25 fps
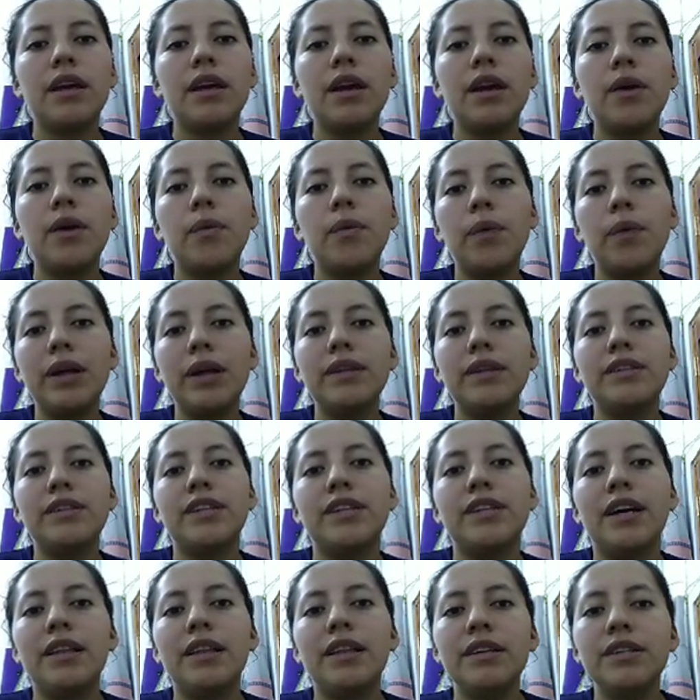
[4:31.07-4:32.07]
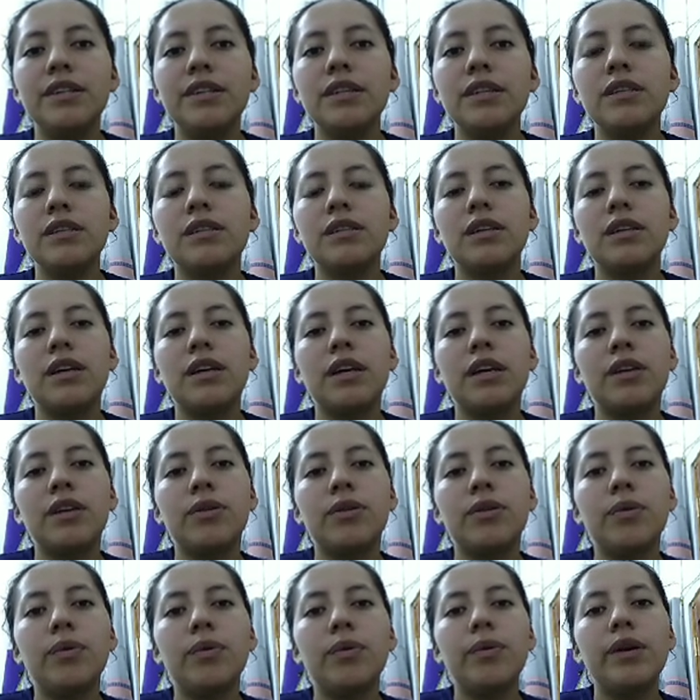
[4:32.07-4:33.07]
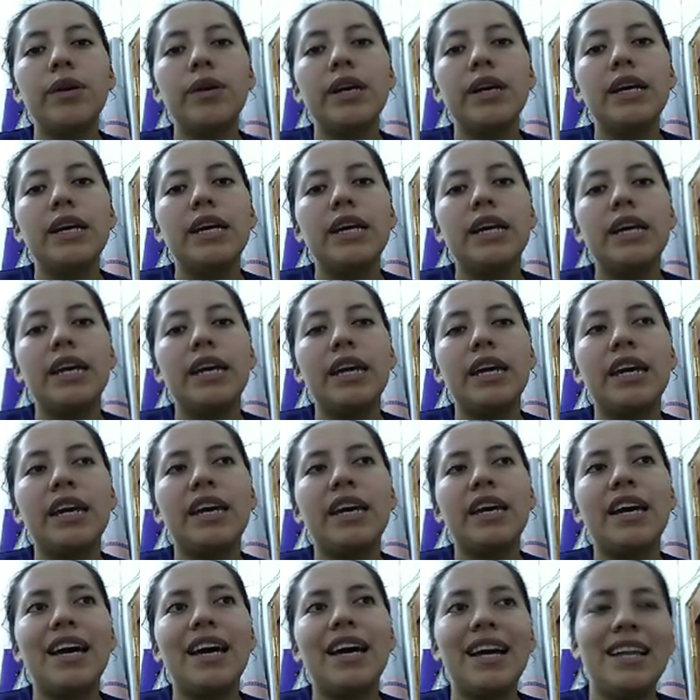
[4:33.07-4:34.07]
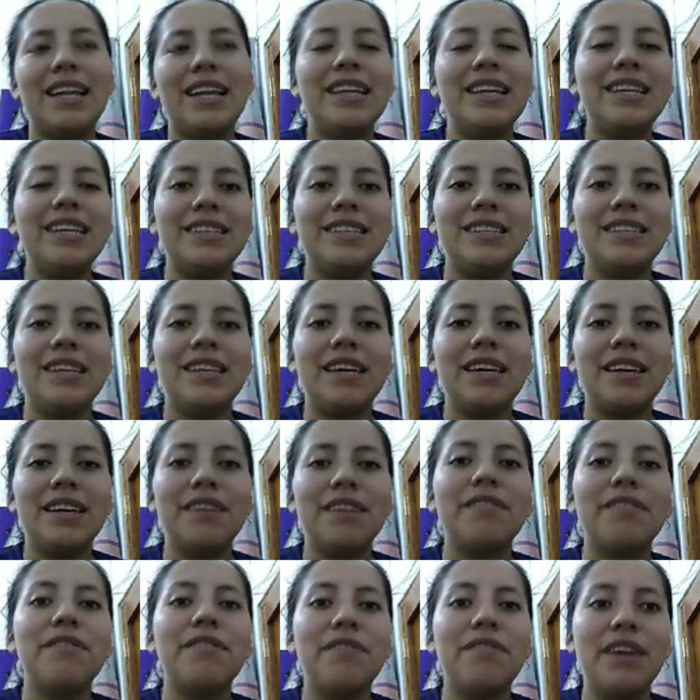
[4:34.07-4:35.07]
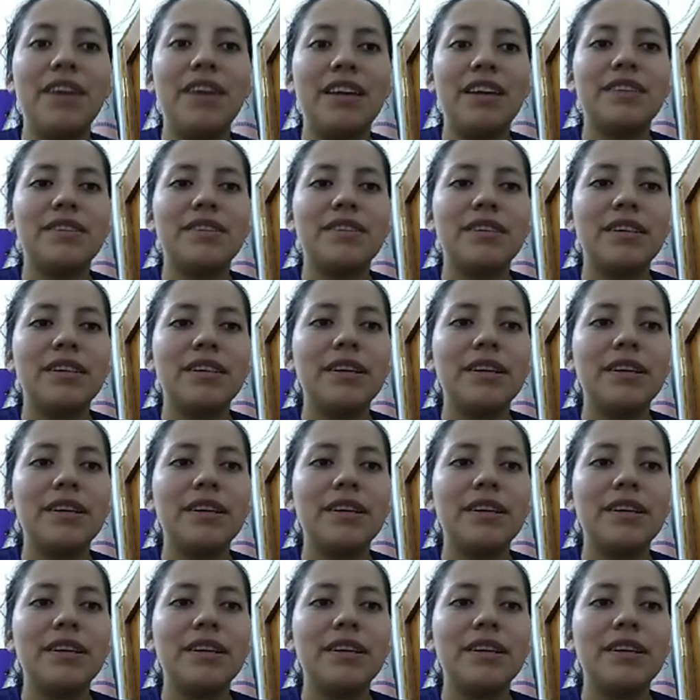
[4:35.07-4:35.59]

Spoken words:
What challenges do Alice face?